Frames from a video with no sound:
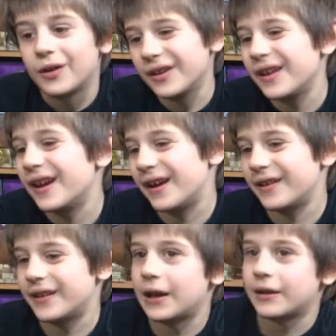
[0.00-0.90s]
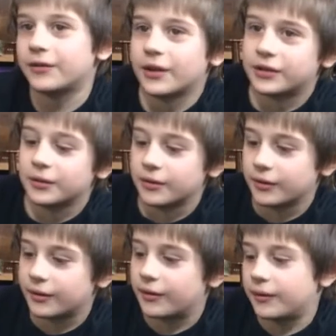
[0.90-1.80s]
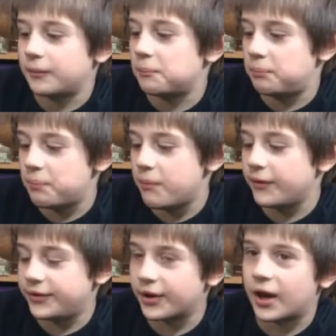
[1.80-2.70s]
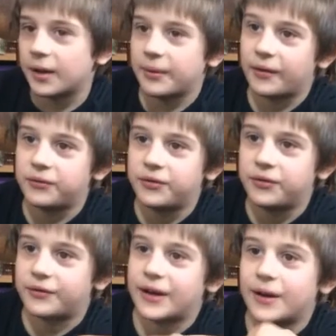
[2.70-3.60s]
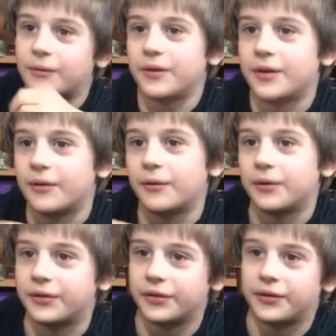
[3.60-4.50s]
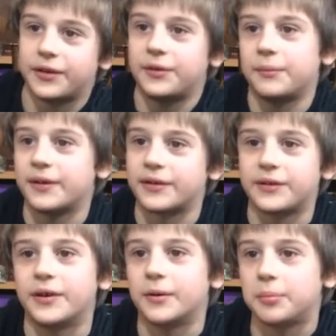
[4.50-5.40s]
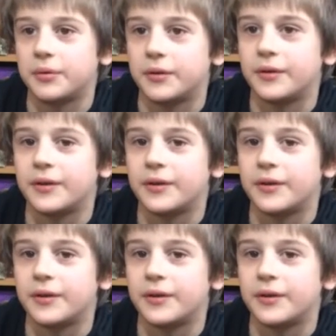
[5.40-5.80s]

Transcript: Well, yeah, that, because, like, the die bounces around and it always gets messed up.